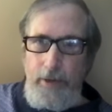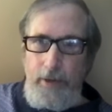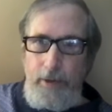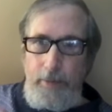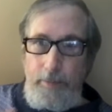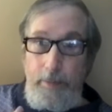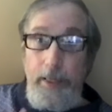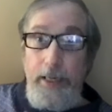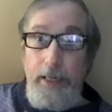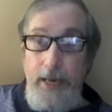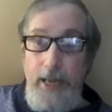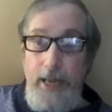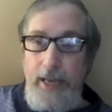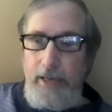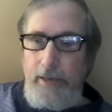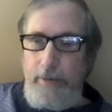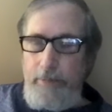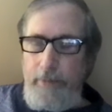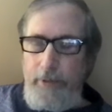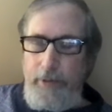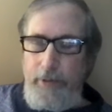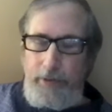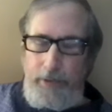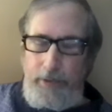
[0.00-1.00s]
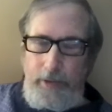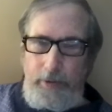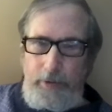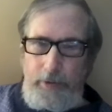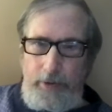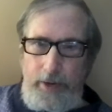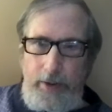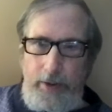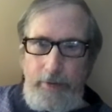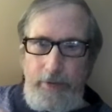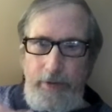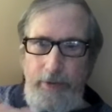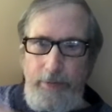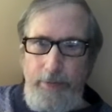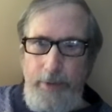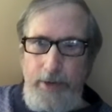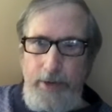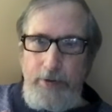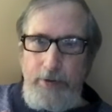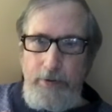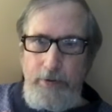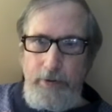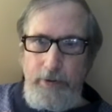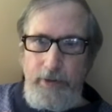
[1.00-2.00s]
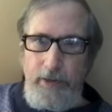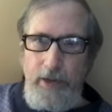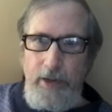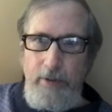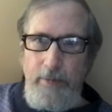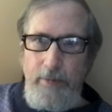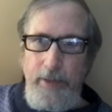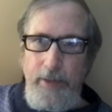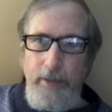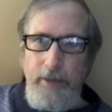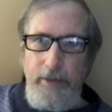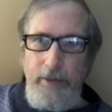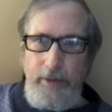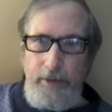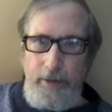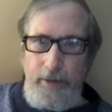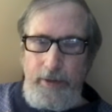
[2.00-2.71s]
big names. They would have speakers come in